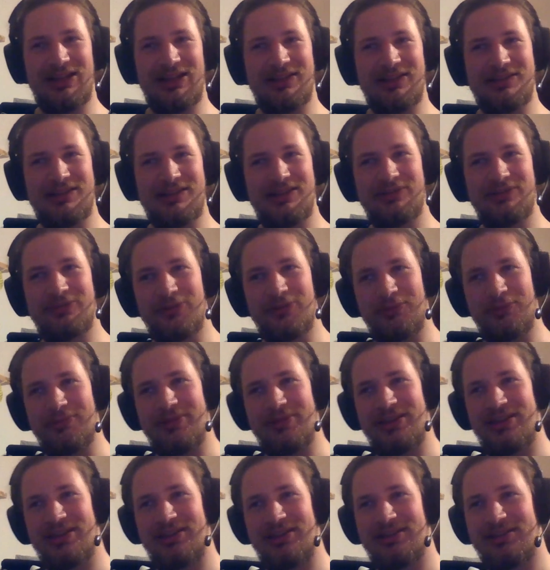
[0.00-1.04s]
But I think for
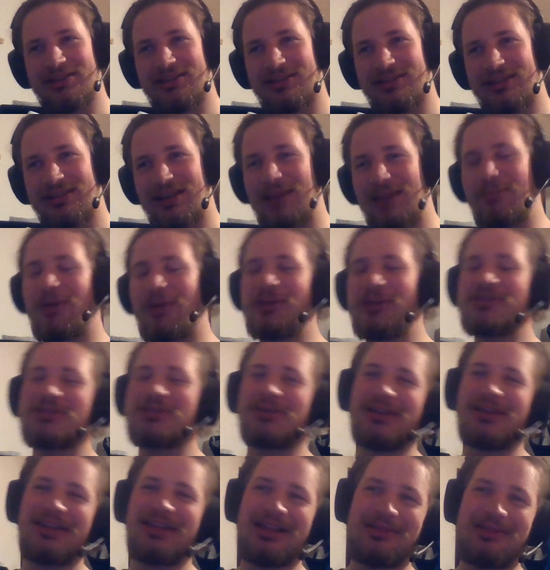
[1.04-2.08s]
me, I'm
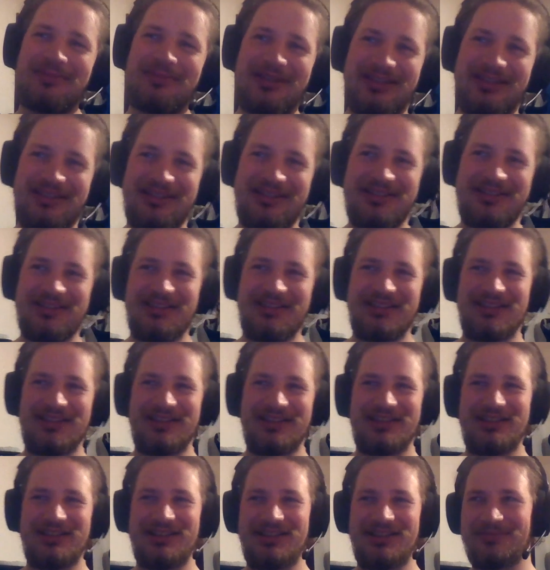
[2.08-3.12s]
also a little bit
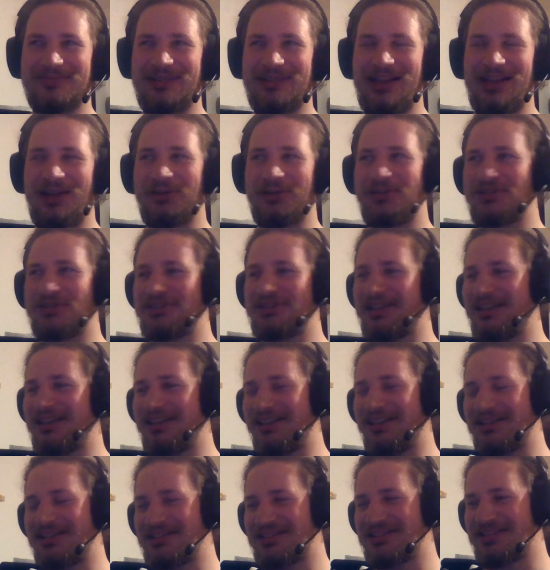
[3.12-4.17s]
how to say
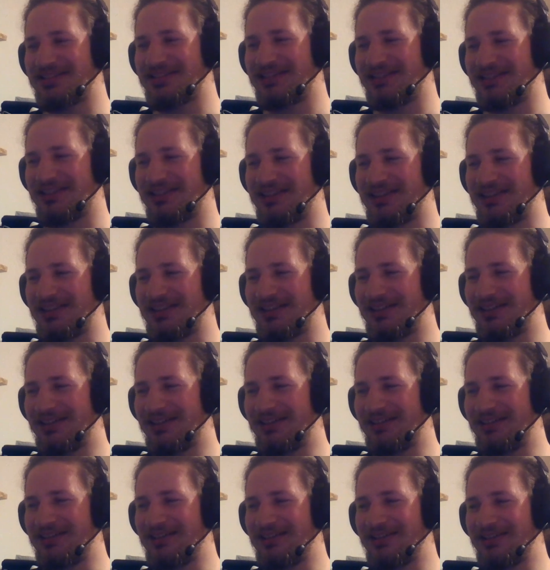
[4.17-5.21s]
this,
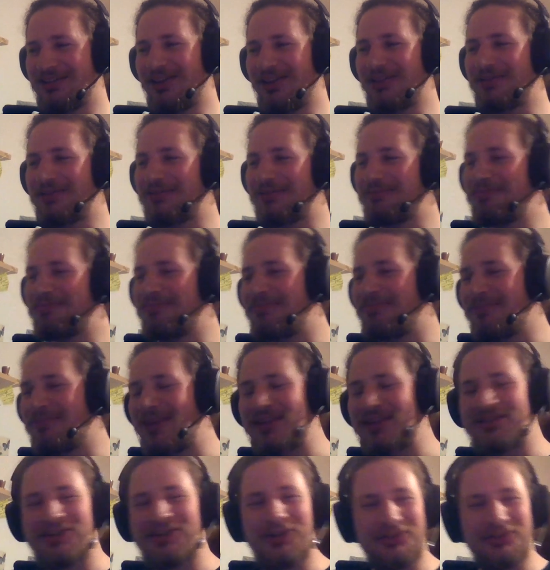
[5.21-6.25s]
not
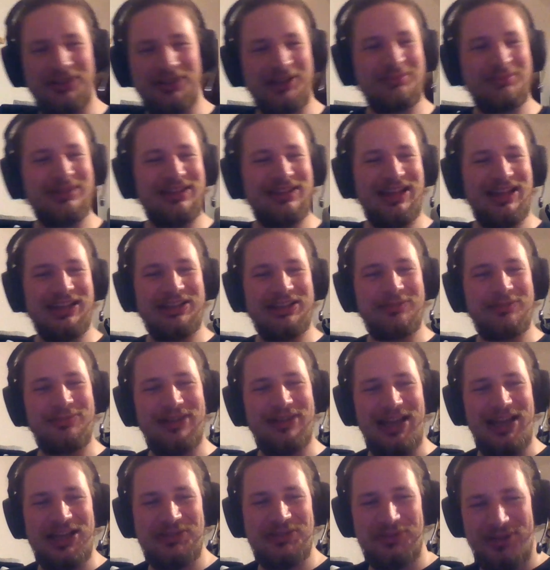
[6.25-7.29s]
patriotic, but like the
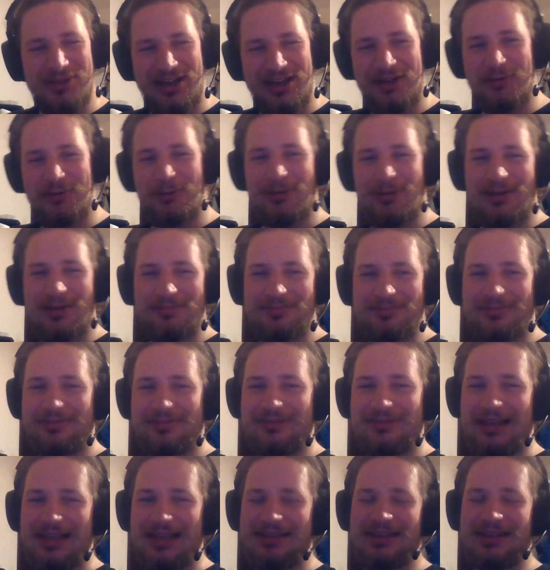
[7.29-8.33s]
place where I grew up.
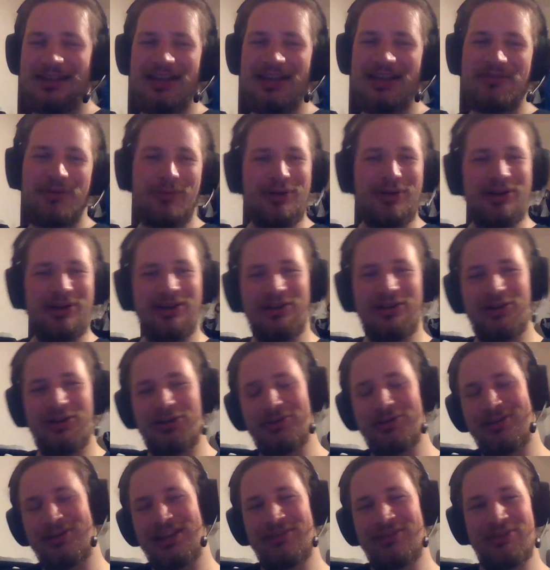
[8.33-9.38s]
I think everywhere I
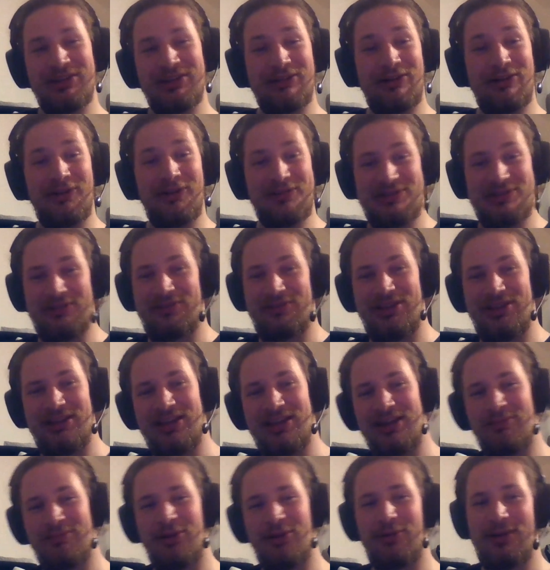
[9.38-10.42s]
go, even around
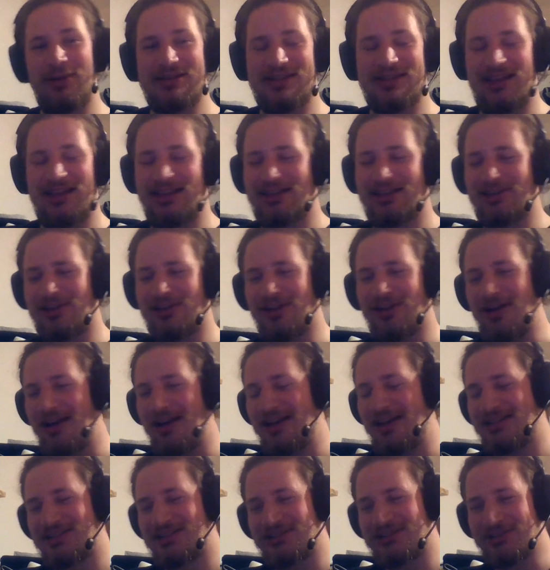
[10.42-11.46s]
Slovenia, I'm always like, oh,
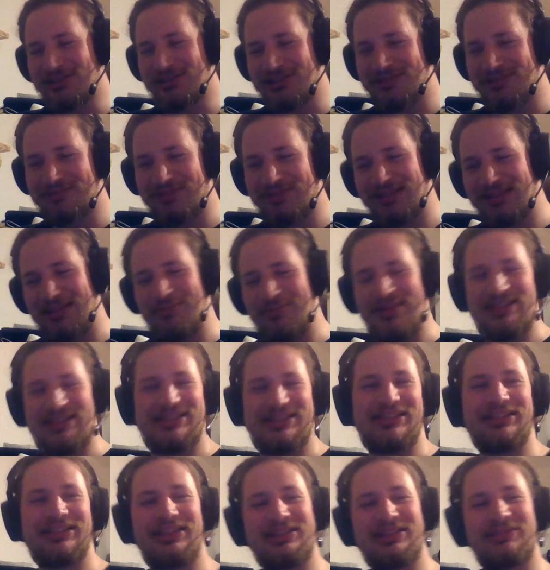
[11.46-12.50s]
it's good, but I'm
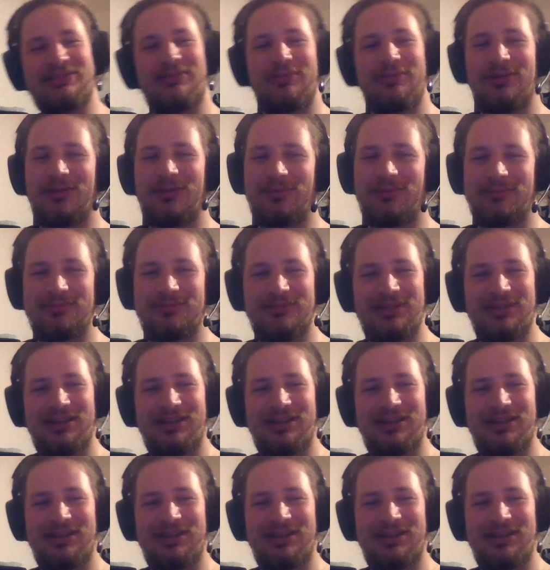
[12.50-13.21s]
missing this from home.